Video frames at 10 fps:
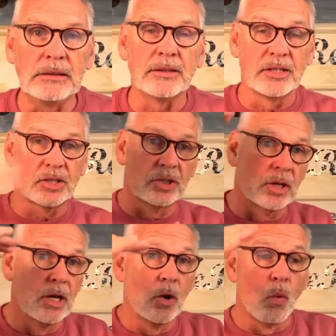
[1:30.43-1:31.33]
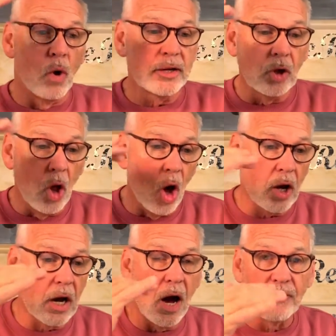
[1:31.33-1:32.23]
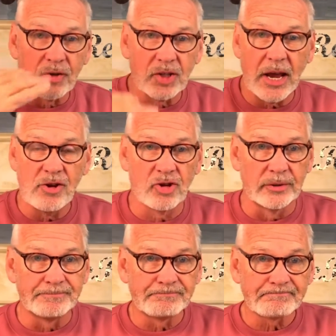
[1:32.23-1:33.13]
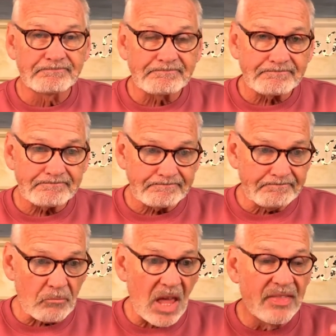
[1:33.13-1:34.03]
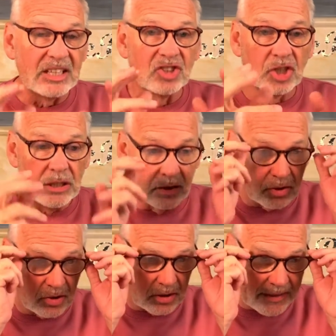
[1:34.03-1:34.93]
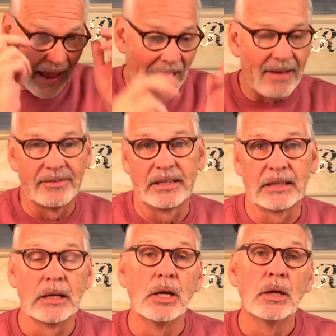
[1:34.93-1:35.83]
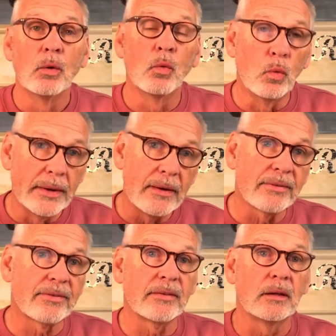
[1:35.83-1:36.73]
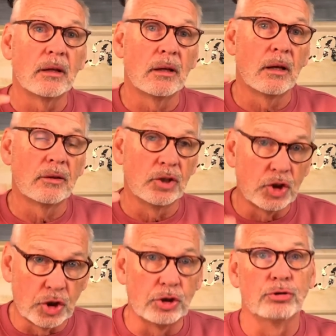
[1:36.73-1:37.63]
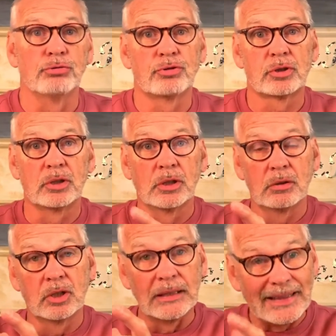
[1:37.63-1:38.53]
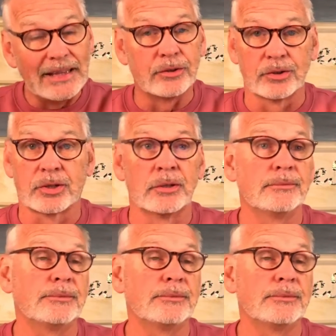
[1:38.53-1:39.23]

this is one long conversation that Jesus is having with the Jews, the leaders,